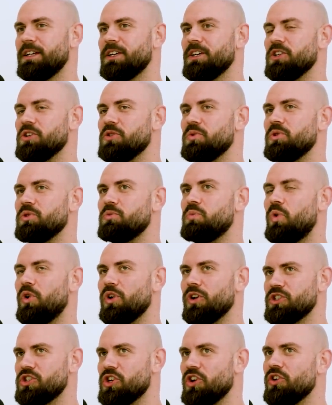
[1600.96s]
You would want
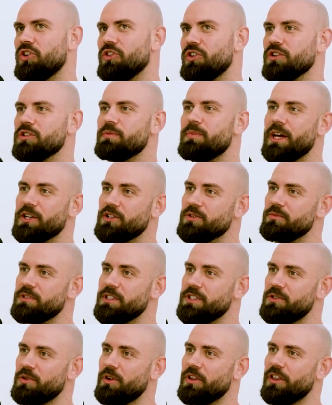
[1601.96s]
to turn those bedrooms
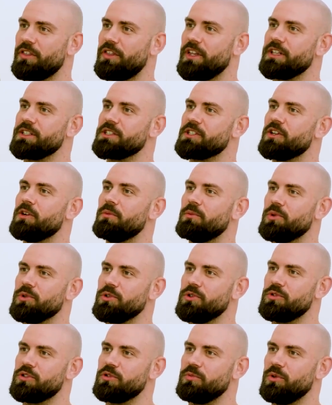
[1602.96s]
into other things that are more
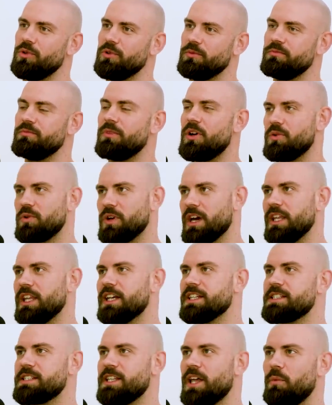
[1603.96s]
usable. Okay,
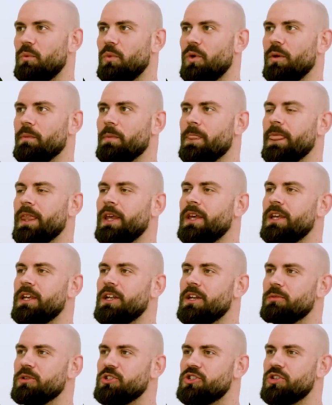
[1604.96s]
that's step one.
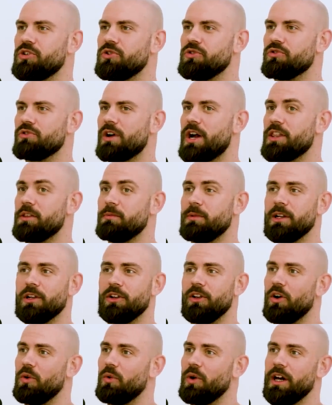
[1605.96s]
Number two, you're out in the middle of
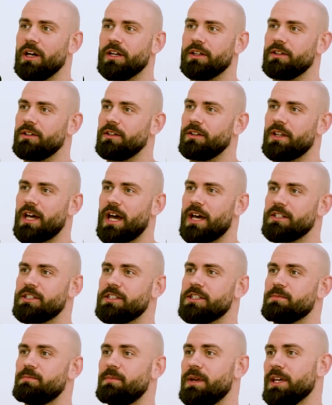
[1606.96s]
nowhere. The house
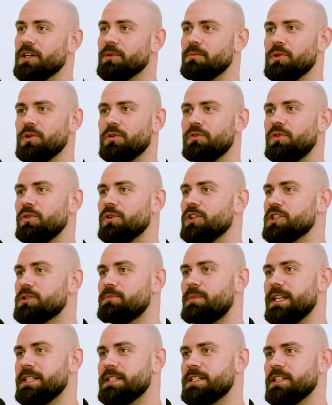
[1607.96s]
is big and beautiful and
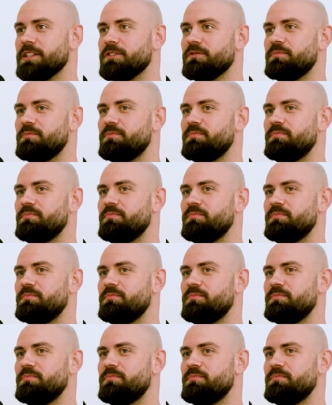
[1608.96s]
expensive,